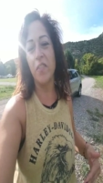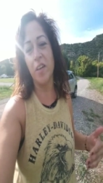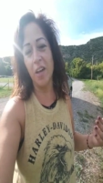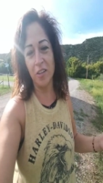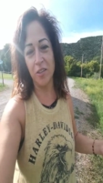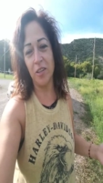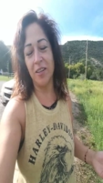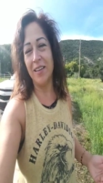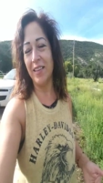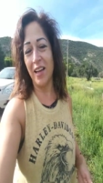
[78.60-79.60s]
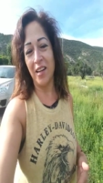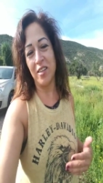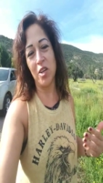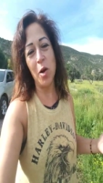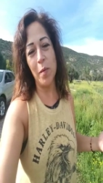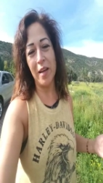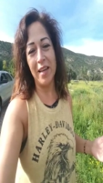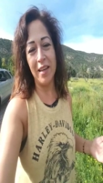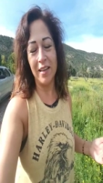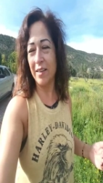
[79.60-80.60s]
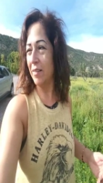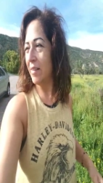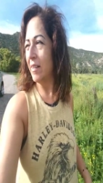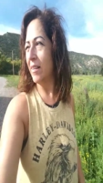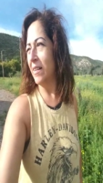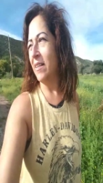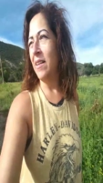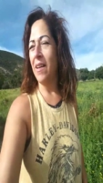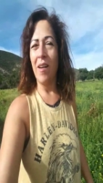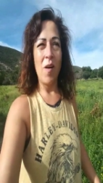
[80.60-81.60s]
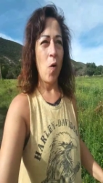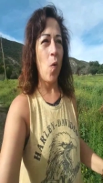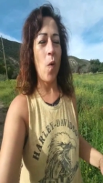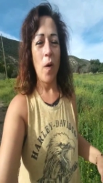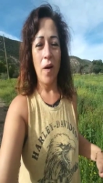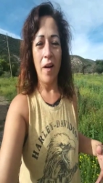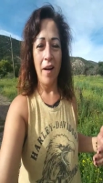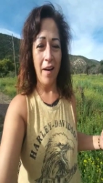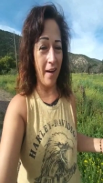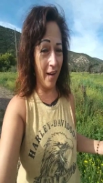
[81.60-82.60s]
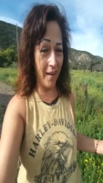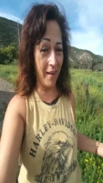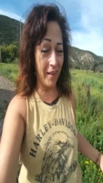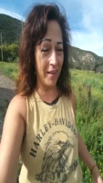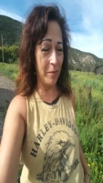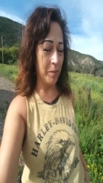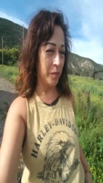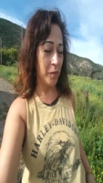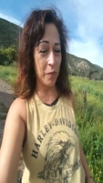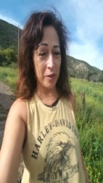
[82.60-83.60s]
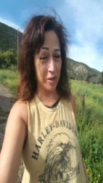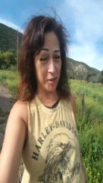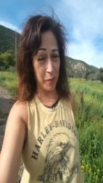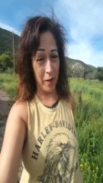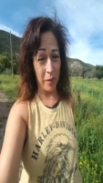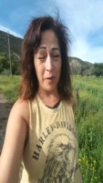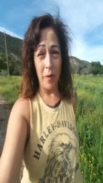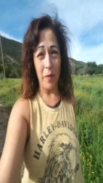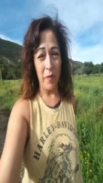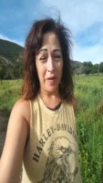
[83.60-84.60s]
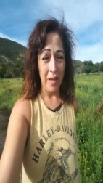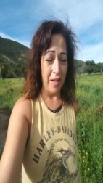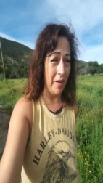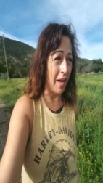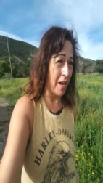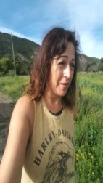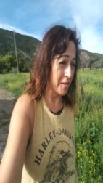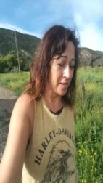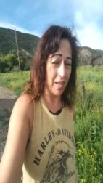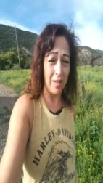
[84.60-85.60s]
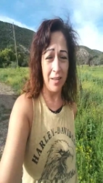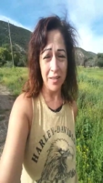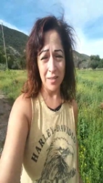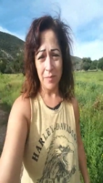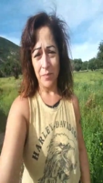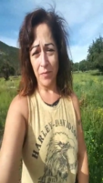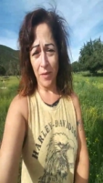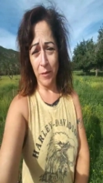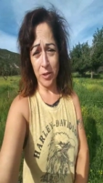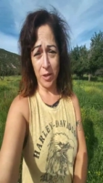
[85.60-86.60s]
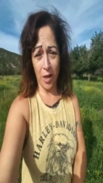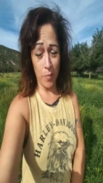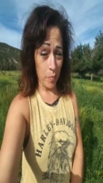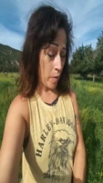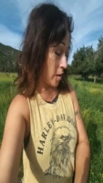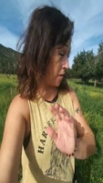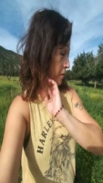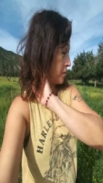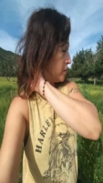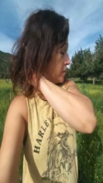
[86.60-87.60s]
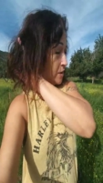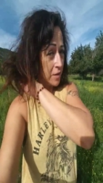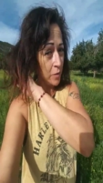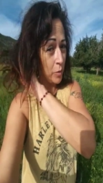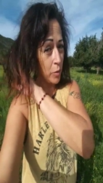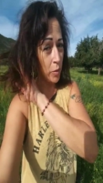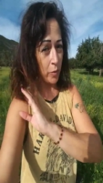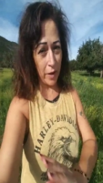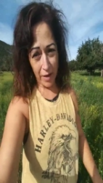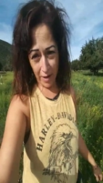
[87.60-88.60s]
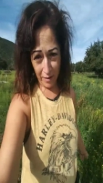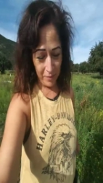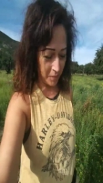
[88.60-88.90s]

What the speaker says: the country, like Germany or Ireland, which is well known over here, Irish settlers, which I'm a part of. Woohoo, red hair.